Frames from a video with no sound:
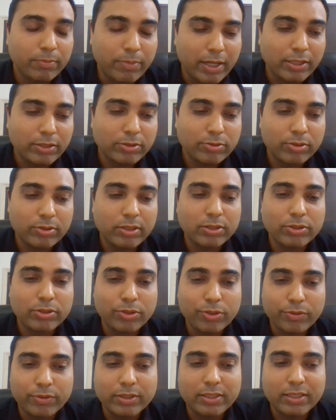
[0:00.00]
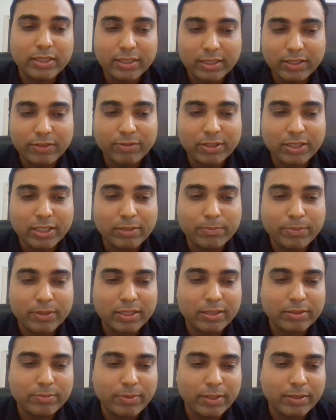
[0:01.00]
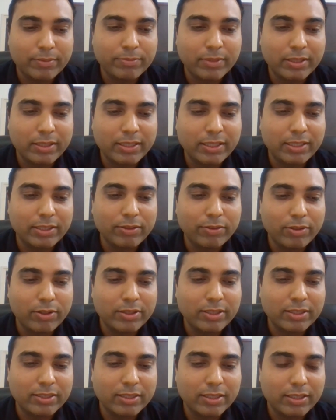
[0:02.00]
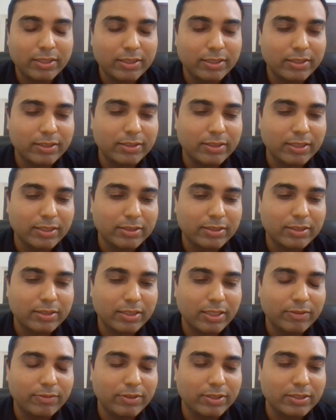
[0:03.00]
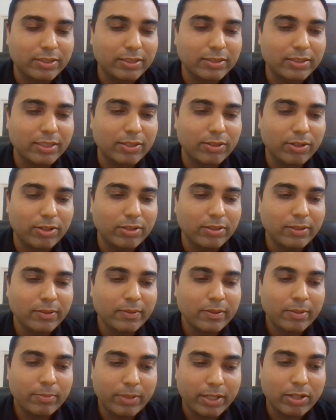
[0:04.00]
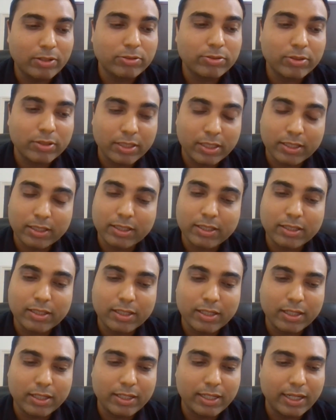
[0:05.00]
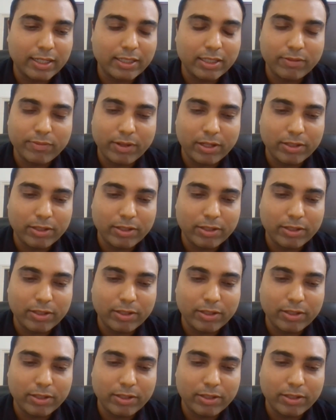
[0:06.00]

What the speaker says: pass through this COVID difficult period by maintaining all this safe distance and all, but also clearly added